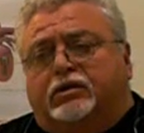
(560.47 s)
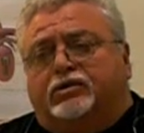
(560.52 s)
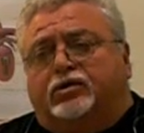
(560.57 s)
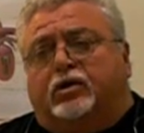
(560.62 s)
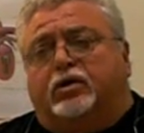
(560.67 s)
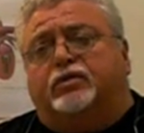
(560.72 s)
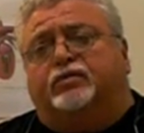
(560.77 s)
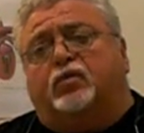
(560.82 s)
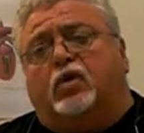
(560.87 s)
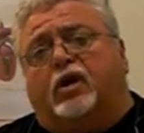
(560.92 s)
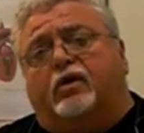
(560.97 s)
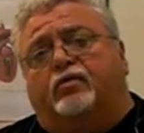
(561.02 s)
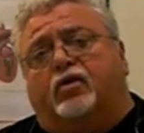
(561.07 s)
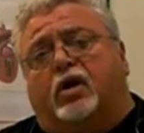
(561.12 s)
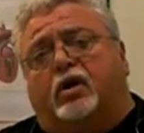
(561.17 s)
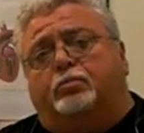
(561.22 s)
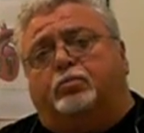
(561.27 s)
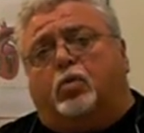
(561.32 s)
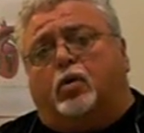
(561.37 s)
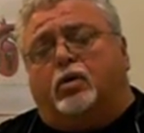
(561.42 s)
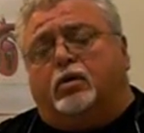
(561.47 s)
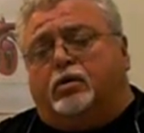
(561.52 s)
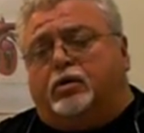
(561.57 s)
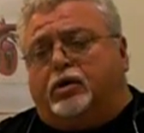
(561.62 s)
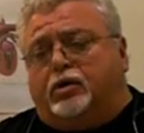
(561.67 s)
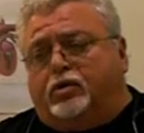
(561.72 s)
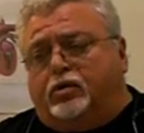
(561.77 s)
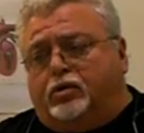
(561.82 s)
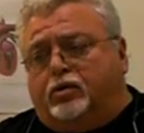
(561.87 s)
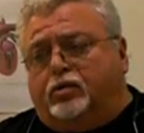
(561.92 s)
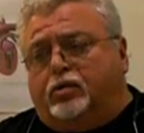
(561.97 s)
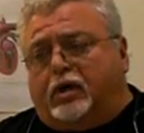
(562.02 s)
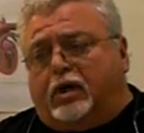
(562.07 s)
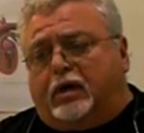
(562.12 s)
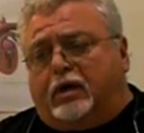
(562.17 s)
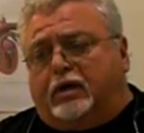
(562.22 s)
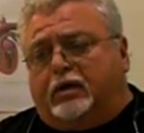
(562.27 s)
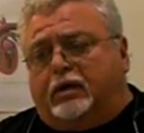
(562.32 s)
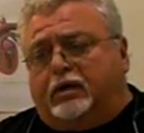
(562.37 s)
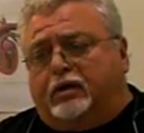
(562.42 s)
So it's very, very important to do
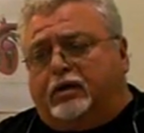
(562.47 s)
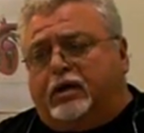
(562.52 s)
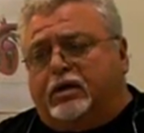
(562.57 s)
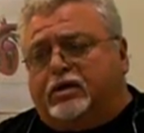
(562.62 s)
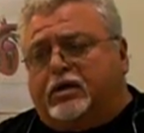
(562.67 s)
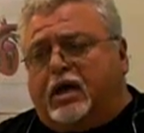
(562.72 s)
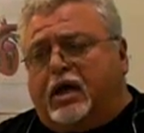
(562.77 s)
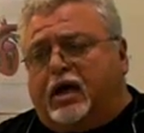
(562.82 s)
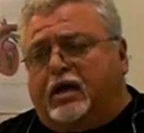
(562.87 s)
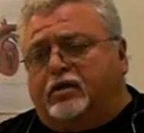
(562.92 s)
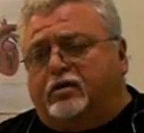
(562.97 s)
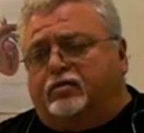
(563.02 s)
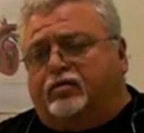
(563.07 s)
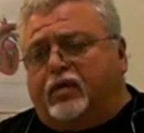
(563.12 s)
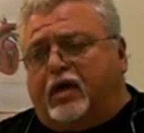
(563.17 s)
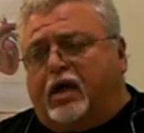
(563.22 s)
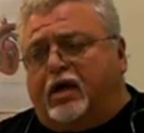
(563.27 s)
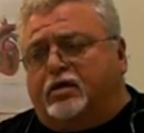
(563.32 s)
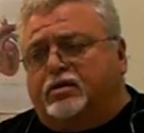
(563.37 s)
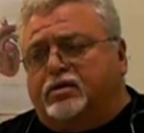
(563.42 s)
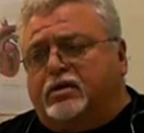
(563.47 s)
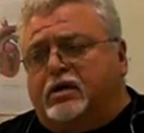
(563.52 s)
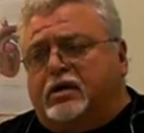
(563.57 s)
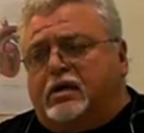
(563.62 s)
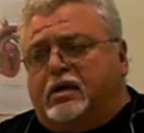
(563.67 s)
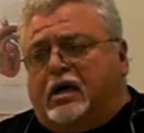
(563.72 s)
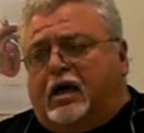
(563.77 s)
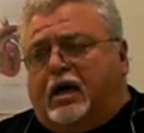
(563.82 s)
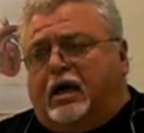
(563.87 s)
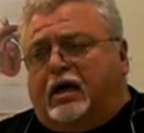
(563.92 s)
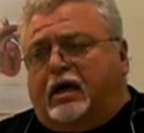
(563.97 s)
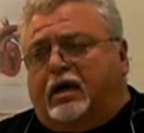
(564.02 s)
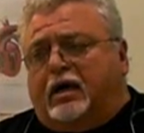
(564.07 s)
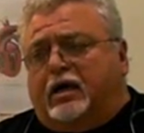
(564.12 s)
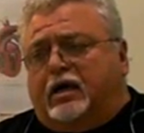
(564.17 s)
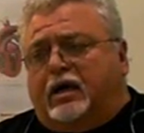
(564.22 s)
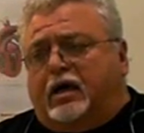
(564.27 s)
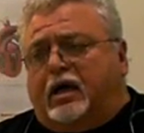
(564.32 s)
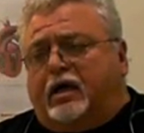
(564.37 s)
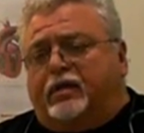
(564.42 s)
these kinds of things,
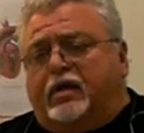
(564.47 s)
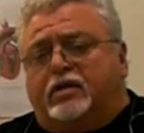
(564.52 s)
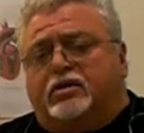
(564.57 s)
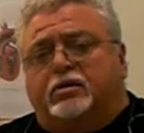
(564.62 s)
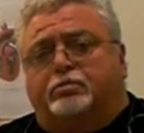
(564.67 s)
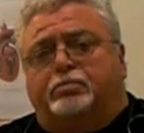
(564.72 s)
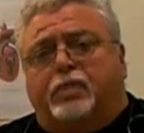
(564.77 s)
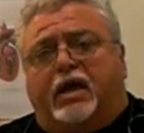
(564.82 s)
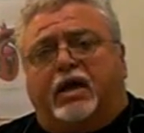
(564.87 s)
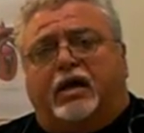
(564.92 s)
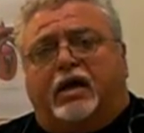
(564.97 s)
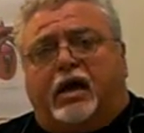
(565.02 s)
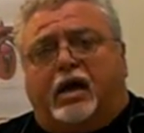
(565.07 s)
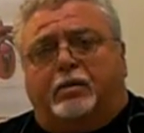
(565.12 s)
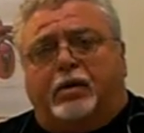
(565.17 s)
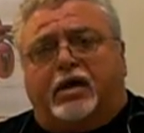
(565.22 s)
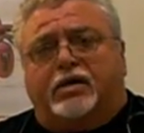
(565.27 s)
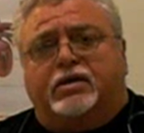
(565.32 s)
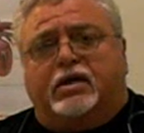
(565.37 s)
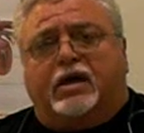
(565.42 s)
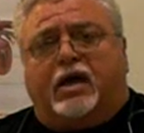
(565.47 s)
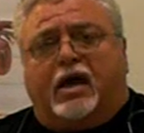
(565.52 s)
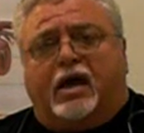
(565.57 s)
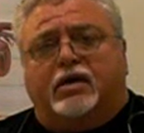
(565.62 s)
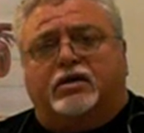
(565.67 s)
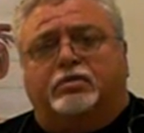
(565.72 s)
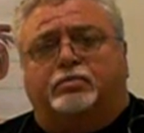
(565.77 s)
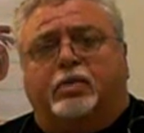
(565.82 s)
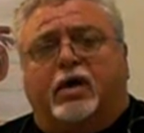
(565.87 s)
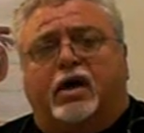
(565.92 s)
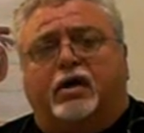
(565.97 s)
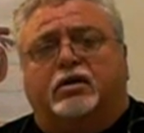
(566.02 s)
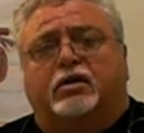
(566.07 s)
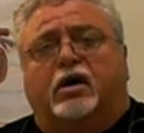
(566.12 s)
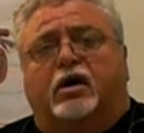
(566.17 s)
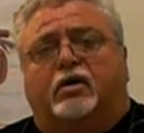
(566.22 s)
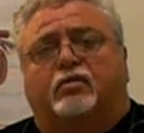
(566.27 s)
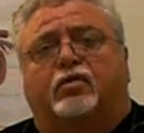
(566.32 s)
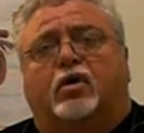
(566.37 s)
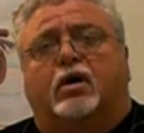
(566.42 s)
and that's a basic
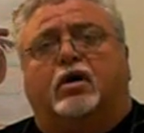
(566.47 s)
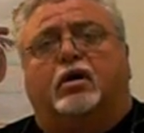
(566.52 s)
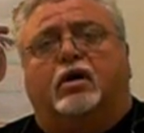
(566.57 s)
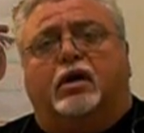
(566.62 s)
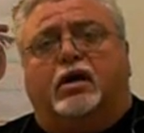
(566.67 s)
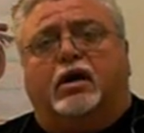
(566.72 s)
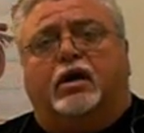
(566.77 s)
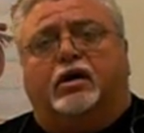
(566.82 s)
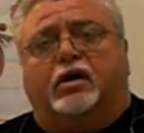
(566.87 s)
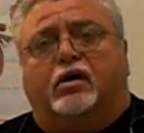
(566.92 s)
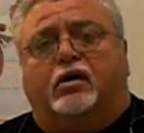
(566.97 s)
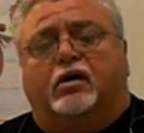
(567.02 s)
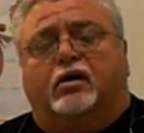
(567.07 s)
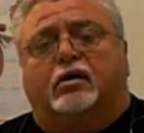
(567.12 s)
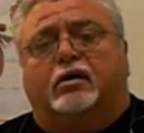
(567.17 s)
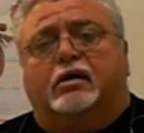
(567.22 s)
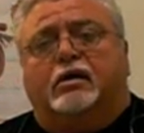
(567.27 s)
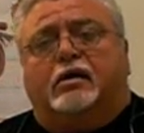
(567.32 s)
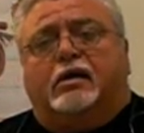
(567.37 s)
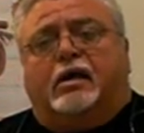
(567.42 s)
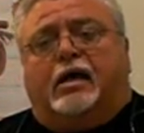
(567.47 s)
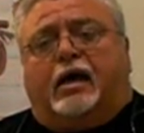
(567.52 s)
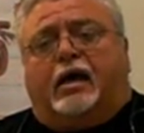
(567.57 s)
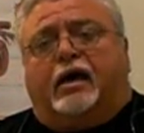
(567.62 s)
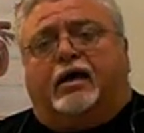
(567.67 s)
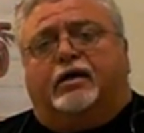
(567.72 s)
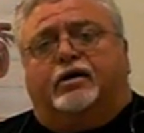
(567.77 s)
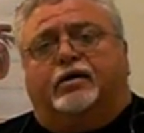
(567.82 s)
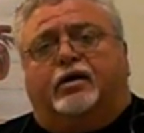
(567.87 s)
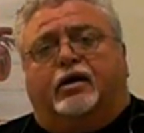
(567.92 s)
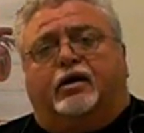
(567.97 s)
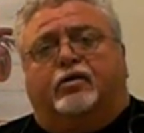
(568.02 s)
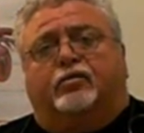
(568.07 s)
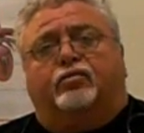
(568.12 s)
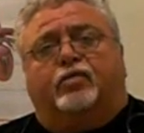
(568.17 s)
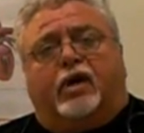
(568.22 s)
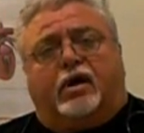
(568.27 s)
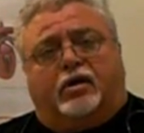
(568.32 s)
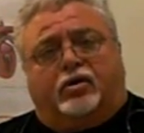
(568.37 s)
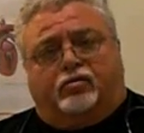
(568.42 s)
aspect of our clinic here, and
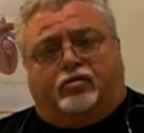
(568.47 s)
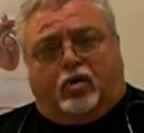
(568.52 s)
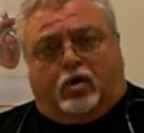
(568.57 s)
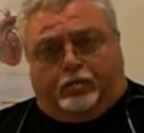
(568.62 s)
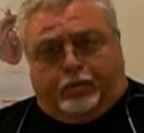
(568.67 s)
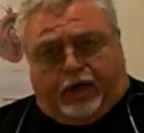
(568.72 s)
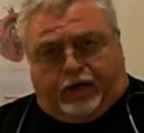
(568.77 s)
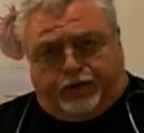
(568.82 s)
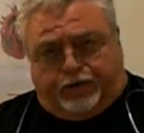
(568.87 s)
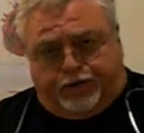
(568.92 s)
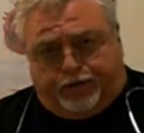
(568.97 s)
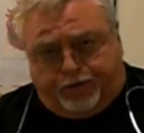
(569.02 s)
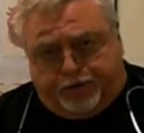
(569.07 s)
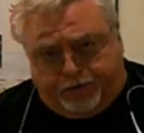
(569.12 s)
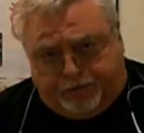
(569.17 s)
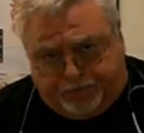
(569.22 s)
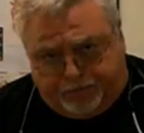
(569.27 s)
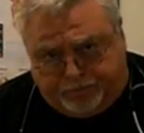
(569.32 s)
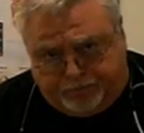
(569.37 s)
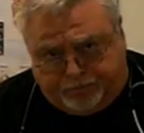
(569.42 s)
thank you very much.